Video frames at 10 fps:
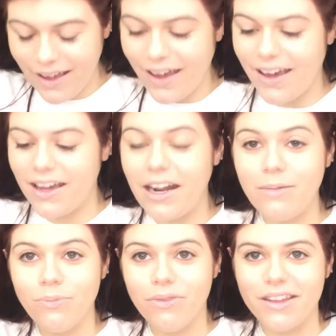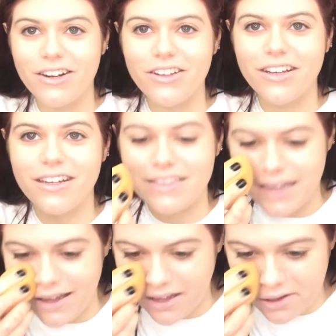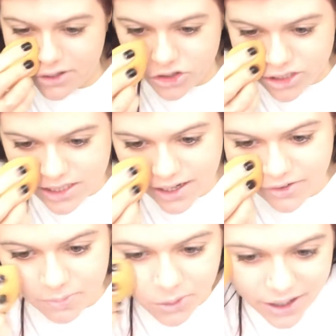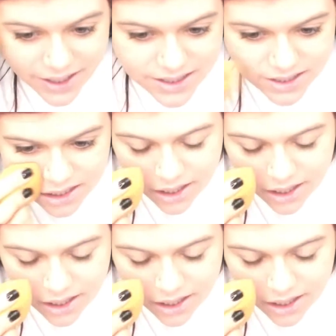And I'm literally going to take it and just kind of press